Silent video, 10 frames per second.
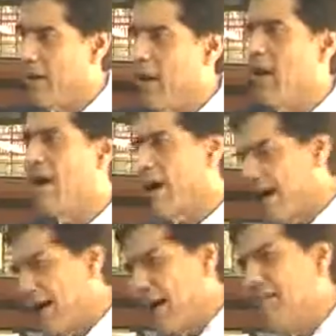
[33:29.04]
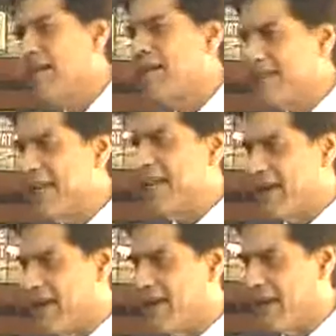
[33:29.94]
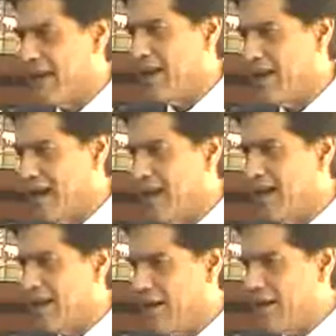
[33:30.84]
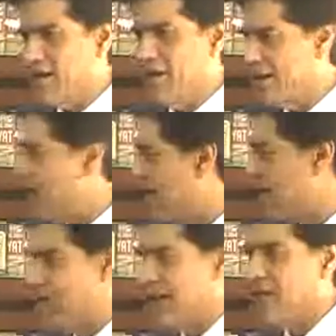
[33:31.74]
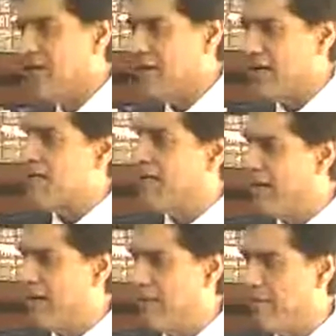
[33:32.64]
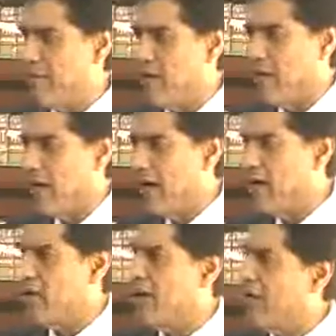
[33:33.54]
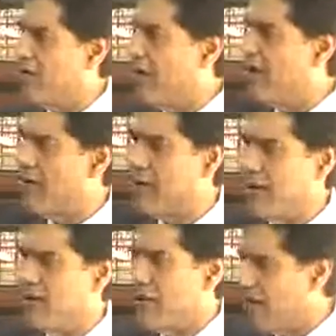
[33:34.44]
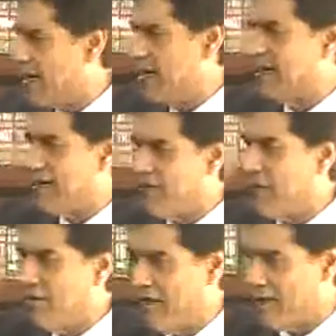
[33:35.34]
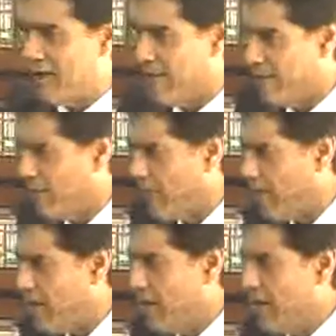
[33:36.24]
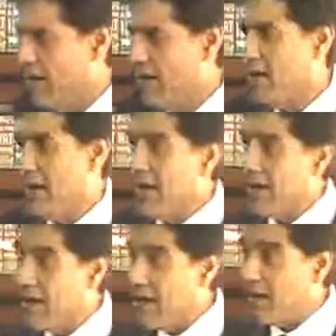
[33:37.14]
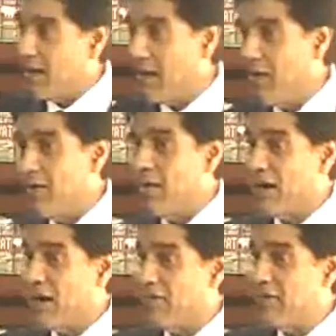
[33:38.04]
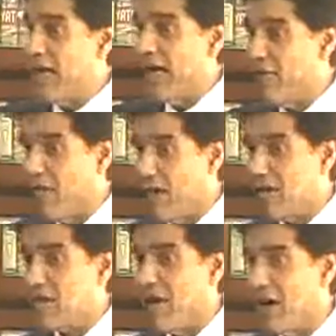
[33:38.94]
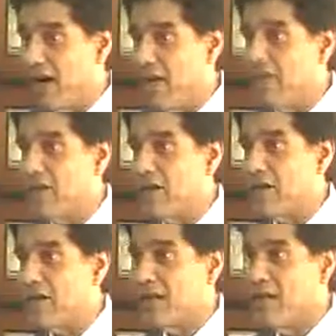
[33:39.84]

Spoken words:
Currently we will see. Currently also we will see, as Ratan was explaining, you write to them 21 days, that is different matter. That current problem will come, see, like works contract you must have seen.